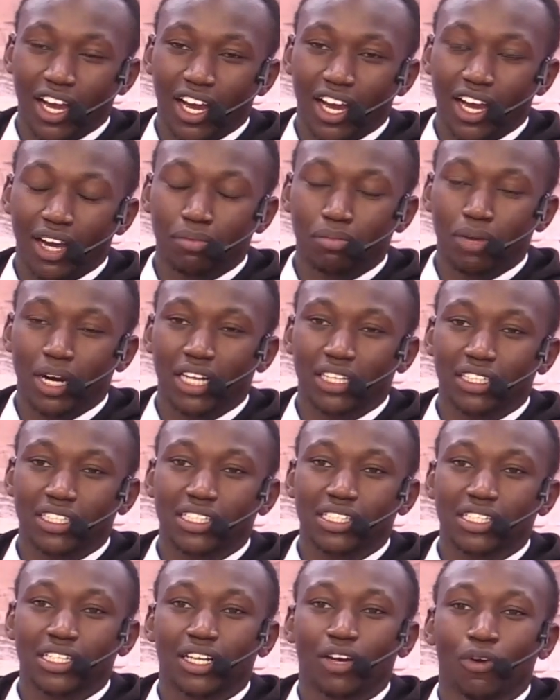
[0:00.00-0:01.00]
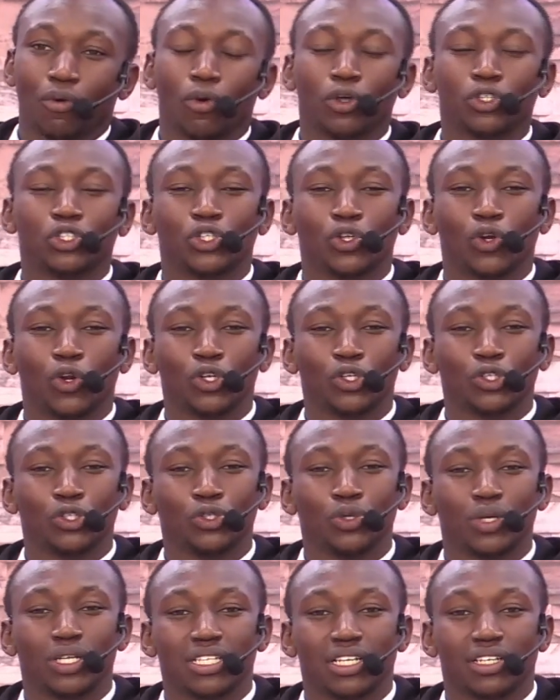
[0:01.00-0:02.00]
But what should you do
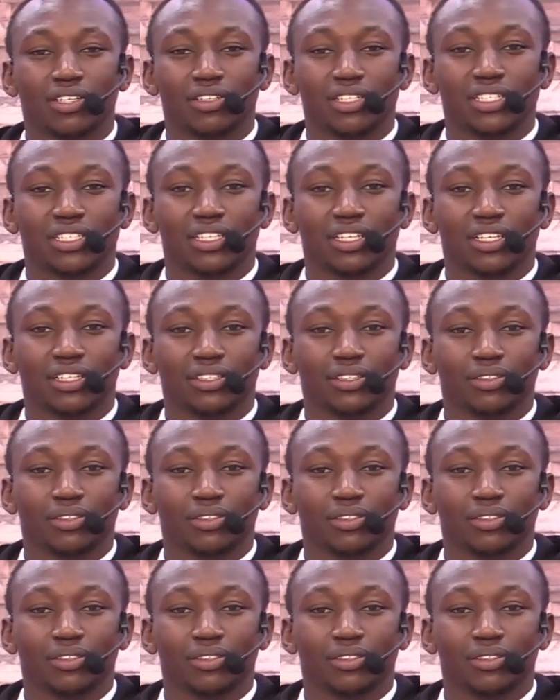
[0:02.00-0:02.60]
as a Christian